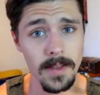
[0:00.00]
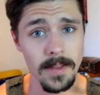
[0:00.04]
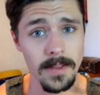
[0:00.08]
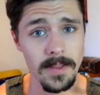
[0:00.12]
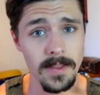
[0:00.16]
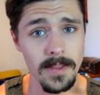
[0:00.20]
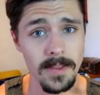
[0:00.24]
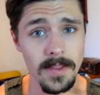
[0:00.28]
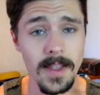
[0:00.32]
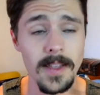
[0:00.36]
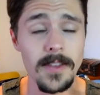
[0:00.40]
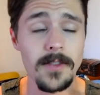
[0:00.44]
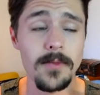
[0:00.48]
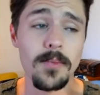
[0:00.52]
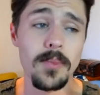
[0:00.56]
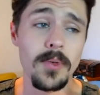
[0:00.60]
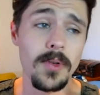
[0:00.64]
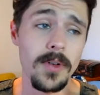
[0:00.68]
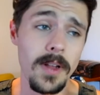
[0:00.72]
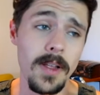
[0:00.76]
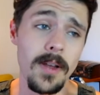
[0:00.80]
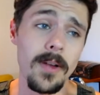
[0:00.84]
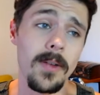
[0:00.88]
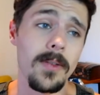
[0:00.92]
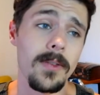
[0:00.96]
That's
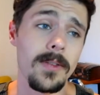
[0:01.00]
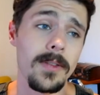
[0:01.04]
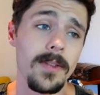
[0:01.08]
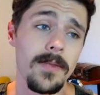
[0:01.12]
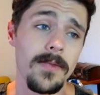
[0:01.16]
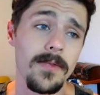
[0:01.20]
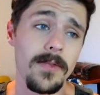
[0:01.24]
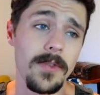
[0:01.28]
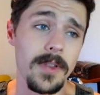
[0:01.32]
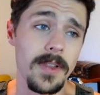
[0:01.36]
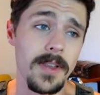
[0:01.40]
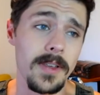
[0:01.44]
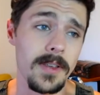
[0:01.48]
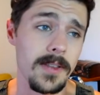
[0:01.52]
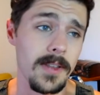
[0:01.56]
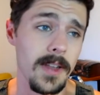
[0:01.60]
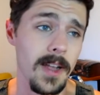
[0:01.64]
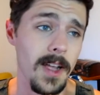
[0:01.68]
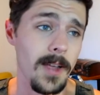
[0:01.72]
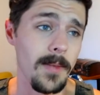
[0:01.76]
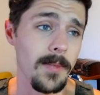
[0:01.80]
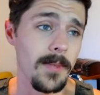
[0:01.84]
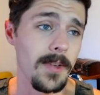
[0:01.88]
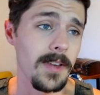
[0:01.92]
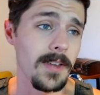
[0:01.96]
pretty old for this
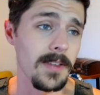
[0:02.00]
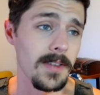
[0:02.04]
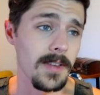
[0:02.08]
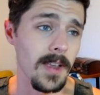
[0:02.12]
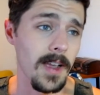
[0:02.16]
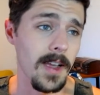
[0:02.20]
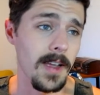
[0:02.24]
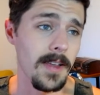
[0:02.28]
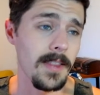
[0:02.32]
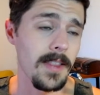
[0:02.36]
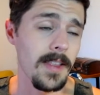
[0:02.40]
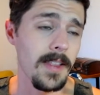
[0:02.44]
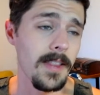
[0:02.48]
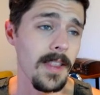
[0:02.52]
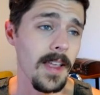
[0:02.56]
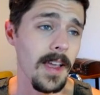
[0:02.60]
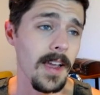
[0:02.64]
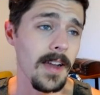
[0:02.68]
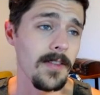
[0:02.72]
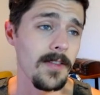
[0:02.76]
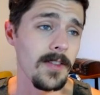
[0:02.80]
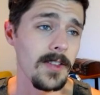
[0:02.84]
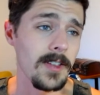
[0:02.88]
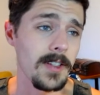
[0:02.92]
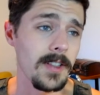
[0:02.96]
time, because I think the
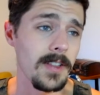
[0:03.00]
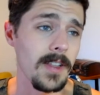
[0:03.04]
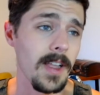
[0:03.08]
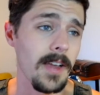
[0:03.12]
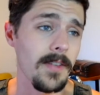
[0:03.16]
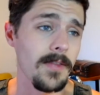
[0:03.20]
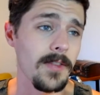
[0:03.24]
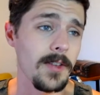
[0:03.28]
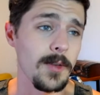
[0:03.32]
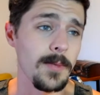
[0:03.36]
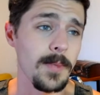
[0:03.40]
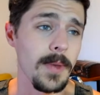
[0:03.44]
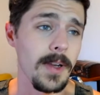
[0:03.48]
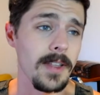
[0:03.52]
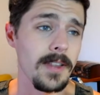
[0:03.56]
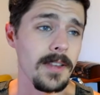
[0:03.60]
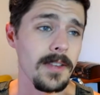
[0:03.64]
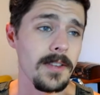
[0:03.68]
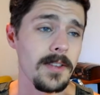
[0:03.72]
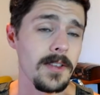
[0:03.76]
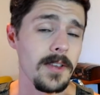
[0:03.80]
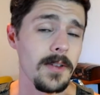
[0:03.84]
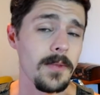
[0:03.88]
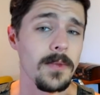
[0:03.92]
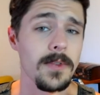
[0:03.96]
average life
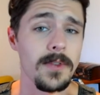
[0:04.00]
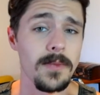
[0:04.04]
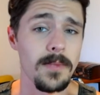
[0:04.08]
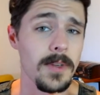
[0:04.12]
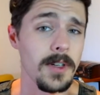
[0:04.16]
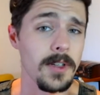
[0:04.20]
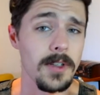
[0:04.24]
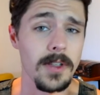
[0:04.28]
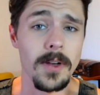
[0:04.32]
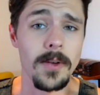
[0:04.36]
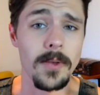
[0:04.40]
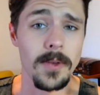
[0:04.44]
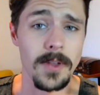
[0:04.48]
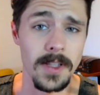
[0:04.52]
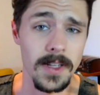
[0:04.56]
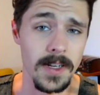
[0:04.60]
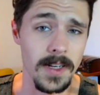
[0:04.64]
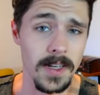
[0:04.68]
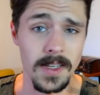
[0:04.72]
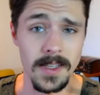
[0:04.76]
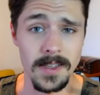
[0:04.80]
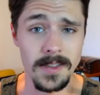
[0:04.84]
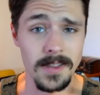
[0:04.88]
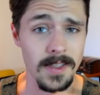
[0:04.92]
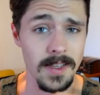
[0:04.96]
expectancy was much lower than
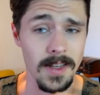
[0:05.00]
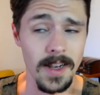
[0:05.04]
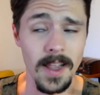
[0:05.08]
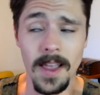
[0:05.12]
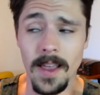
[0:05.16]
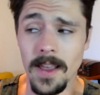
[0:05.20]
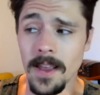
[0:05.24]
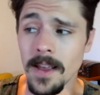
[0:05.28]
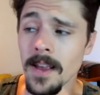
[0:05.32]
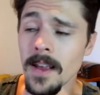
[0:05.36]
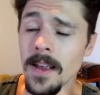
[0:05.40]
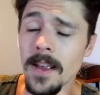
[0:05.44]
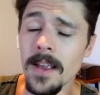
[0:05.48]
it is today,